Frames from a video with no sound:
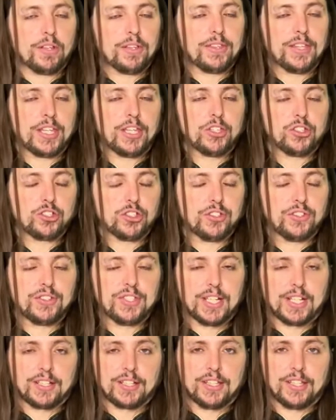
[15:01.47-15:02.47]
think you should
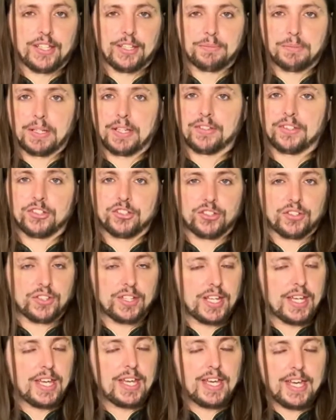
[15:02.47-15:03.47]
stick to this because it
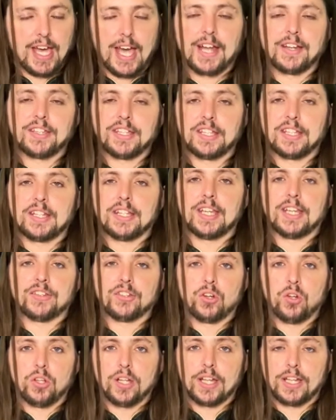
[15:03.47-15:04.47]
just, at the end of the day, is
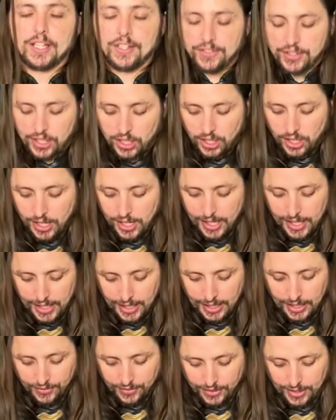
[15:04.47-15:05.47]
a whole lot easier and
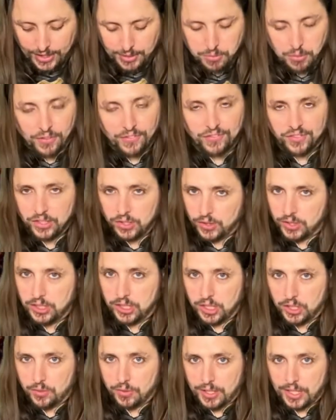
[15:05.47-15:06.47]
it gets a nice more fluid
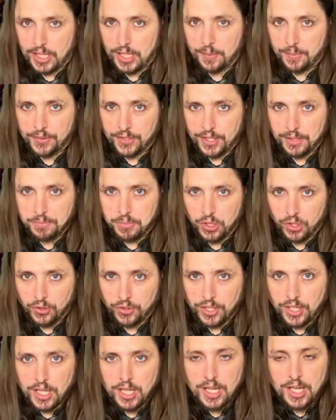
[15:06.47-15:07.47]
look when it comes to the
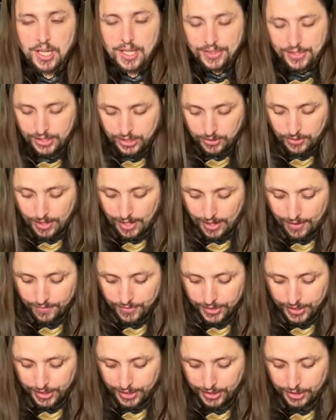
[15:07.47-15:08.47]
boot. Then you have
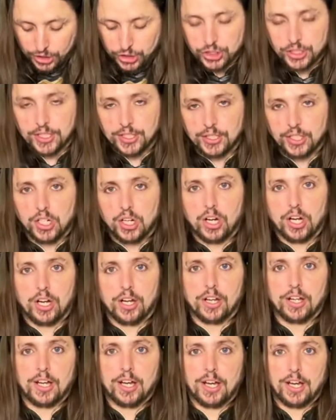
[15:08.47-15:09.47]
the shin
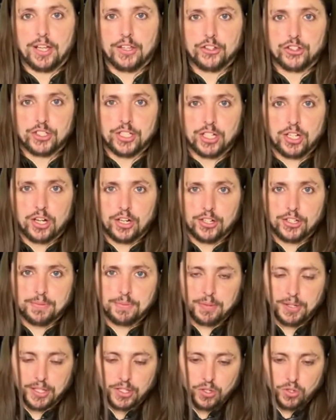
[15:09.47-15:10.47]
guard. The shin guard is
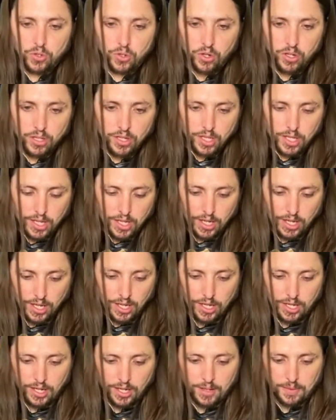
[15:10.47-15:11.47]
pretty cool.
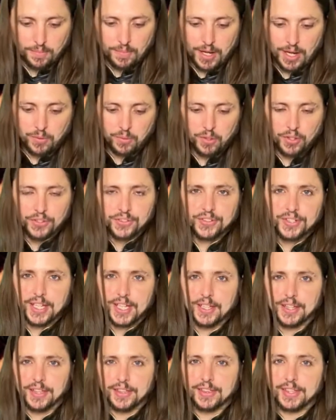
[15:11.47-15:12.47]
I will
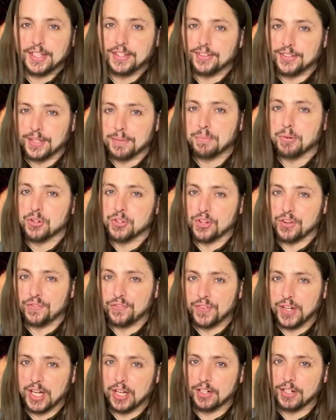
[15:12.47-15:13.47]
say that these zippers are
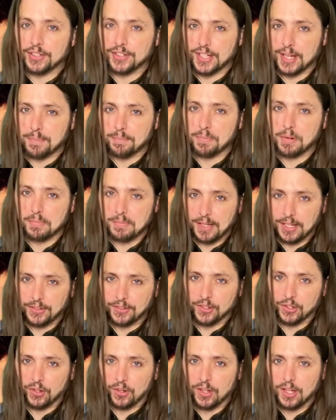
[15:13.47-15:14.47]
very
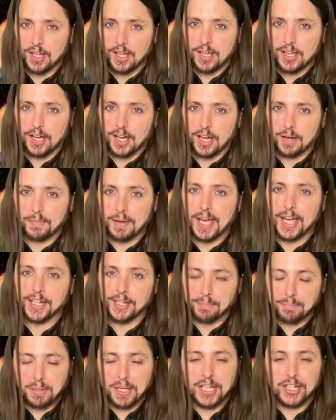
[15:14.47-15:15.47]
temperamental. I had
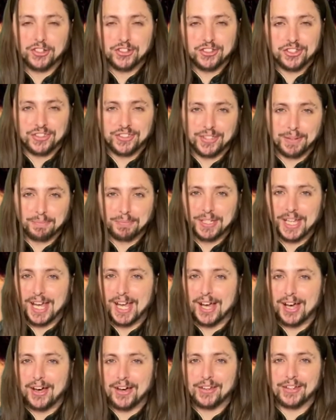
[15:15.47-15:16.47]
to pinch to zip
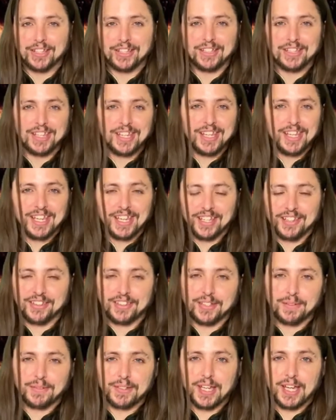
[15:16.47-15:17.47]
down and
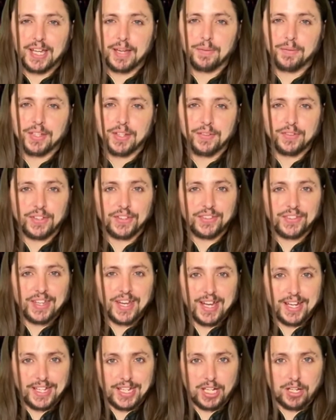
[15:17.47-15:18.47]
sometimes even the
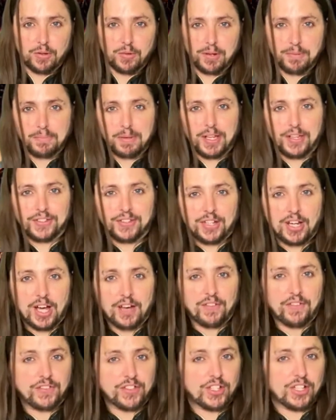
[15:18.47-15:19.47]
side here would bust
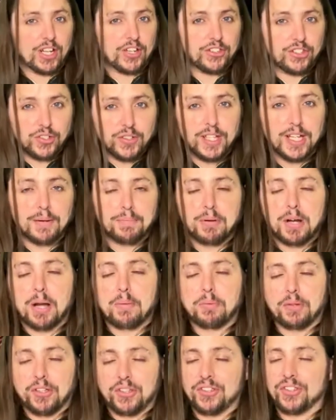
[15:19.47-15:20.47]
off if you're not doing it
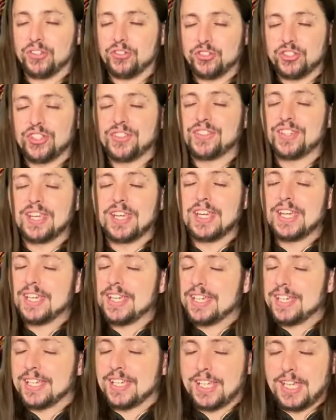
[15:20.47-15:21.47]
properly. So just
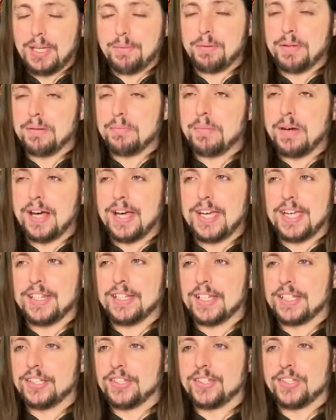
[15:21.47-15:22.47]
keep in mind,
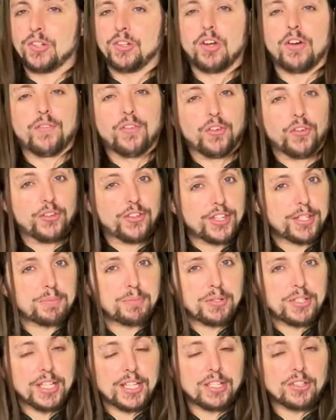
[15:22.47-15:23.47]
I just don't know if it was this
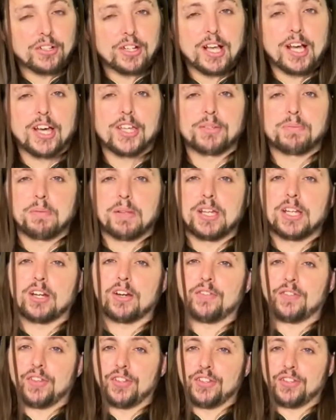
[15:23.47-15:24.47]
particular cosplay
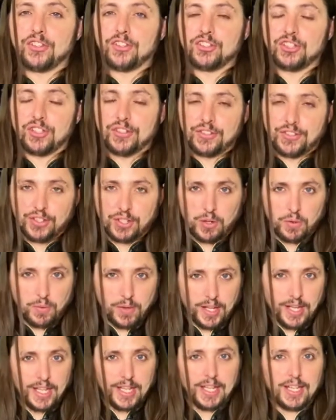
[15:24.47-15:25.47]
or if this is just the
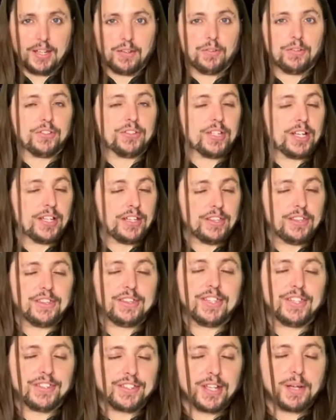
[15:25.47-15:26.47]
way it was done
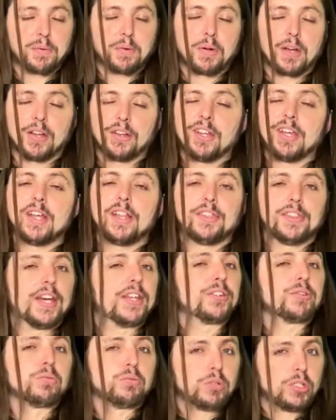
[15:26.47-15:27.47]
this time around.
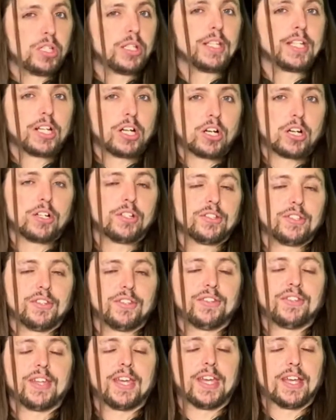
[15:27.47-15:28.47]
That's really hard to
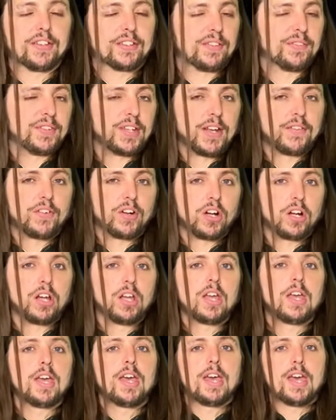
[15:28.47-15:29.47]
say because I've never
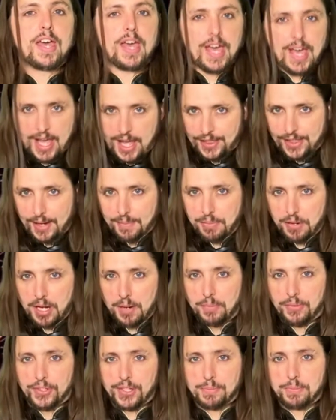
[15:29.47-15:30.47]
had that
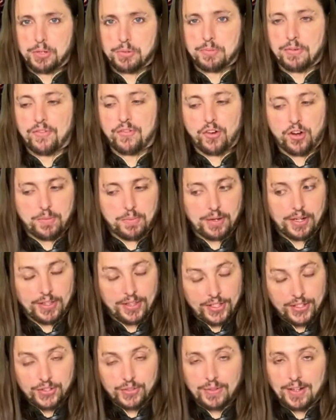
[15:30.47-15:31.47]
problem with zippers before. But on
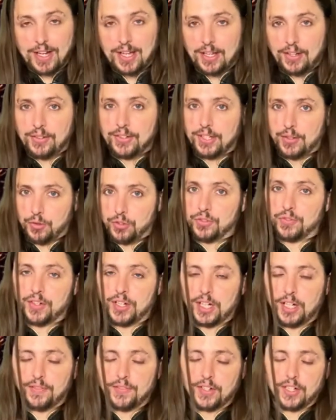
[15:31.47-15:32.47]
this round, it was
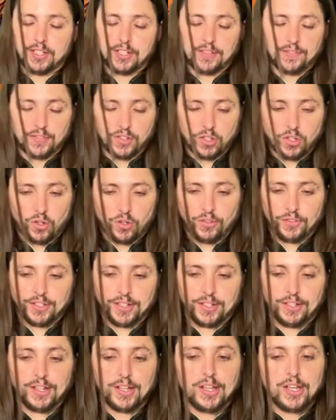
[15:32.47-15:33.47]
very, very difficult.
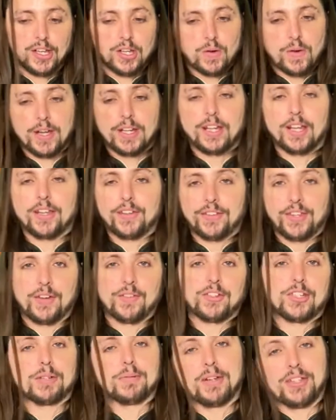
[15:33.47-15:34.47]
And quite honestly,
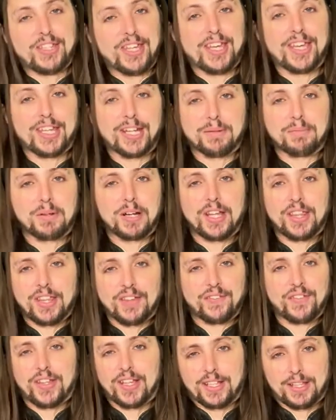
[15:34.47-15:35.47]
every time I take in a breath,
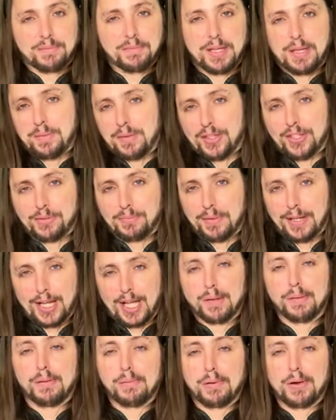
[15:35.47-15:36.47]
I feel like that maybe this might
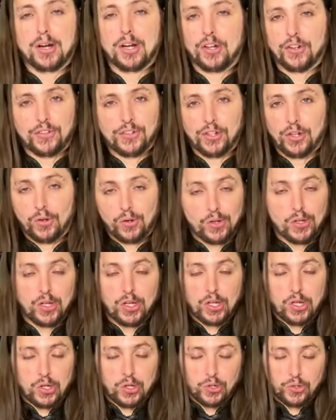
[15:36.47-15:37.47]
come apart. So
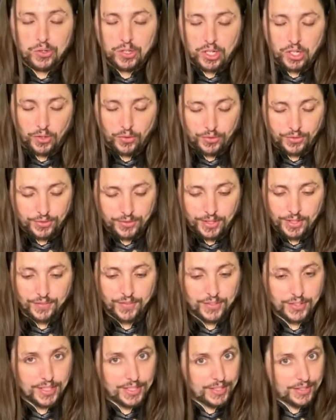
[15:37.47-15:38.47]
who knows? And if
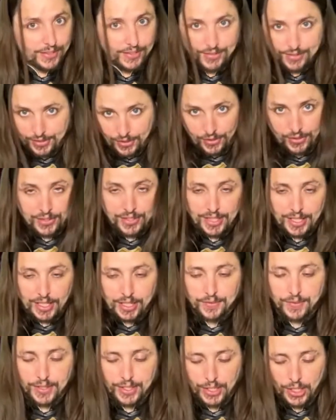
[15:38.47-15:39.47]
it does, it'll stay in
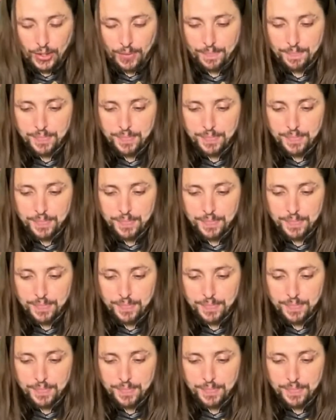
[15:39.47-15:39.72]
the video.